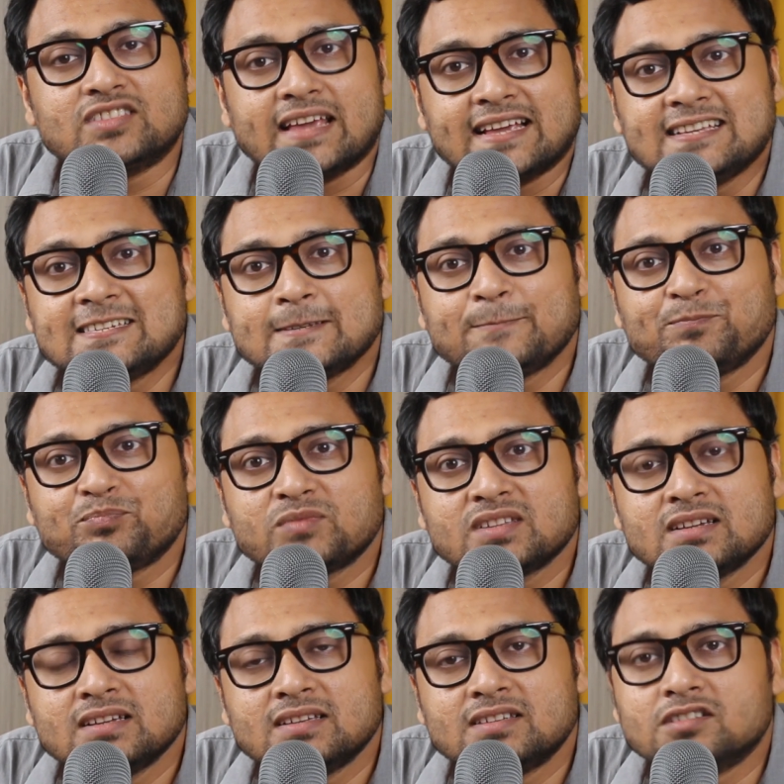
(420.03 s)
things
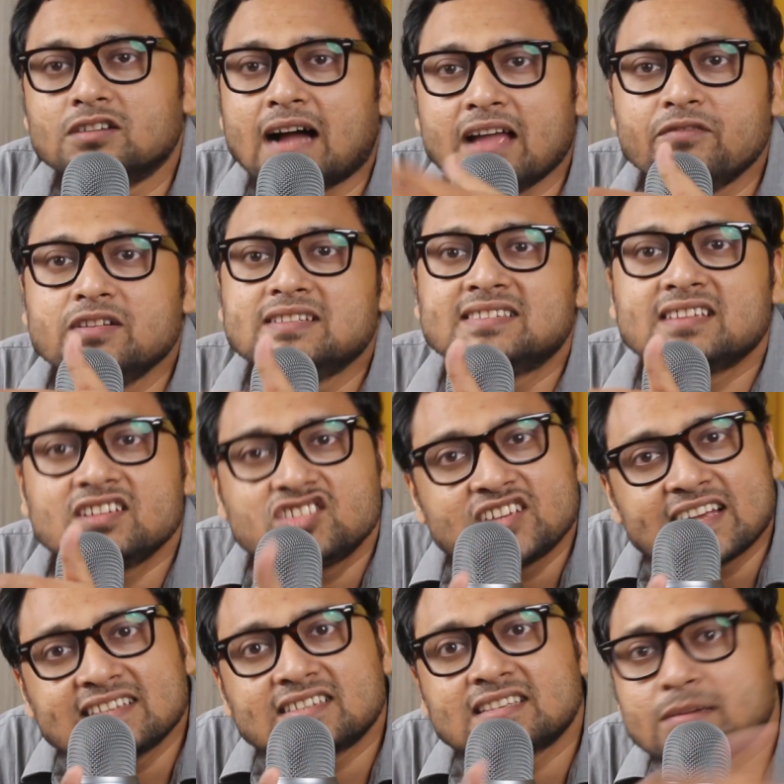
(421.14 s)
so i will
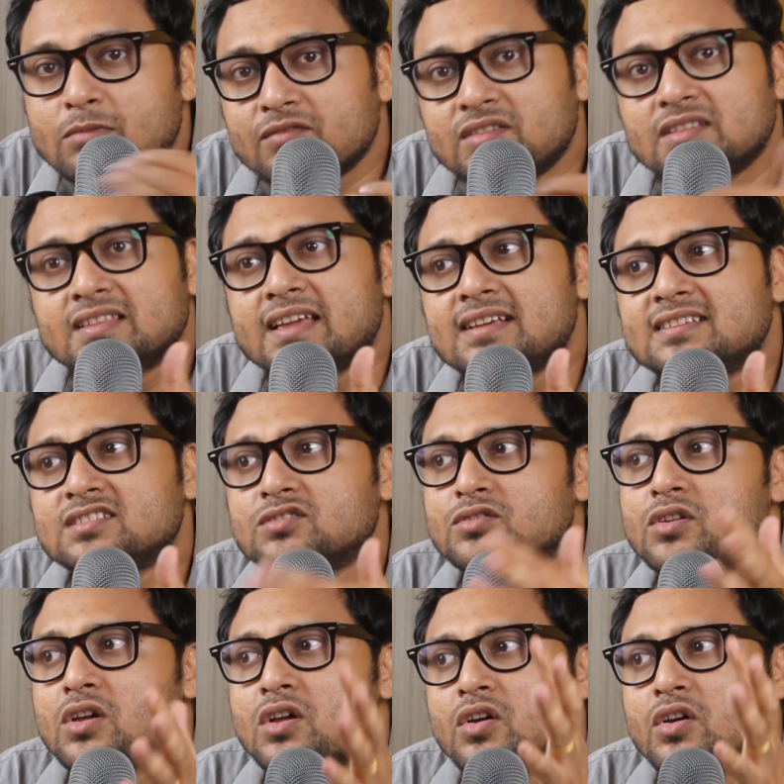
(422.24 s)
suggest some of the things